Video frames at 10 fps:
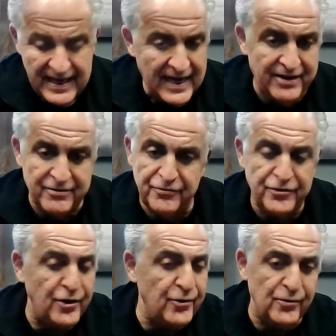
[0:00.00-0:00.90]
I don't
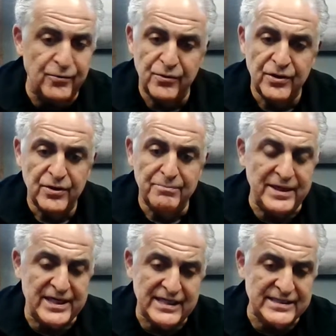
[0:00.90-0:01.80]
know
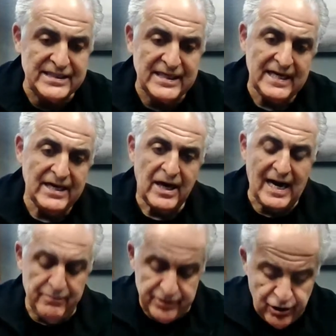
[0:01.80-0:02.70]
because
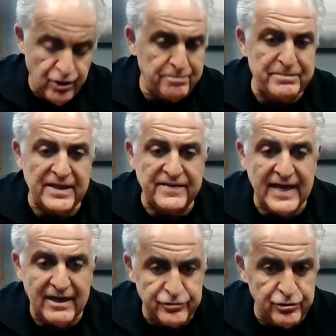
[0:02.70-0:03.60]
I would hope that the
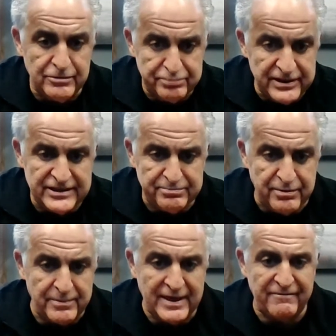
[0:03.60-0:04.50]
Altoona Police
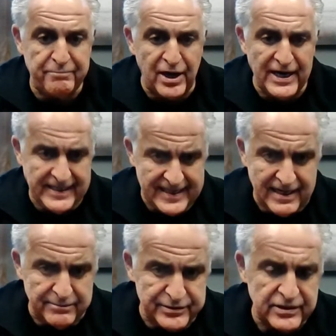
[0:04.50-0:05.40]
Department have body
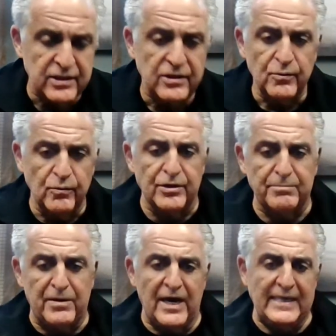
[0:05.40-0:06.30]
cams. What are
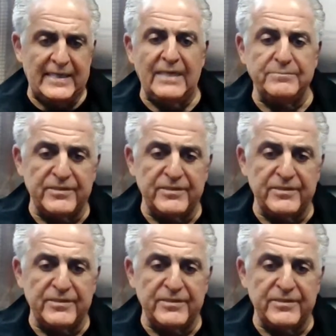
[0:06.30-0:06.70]
body cams?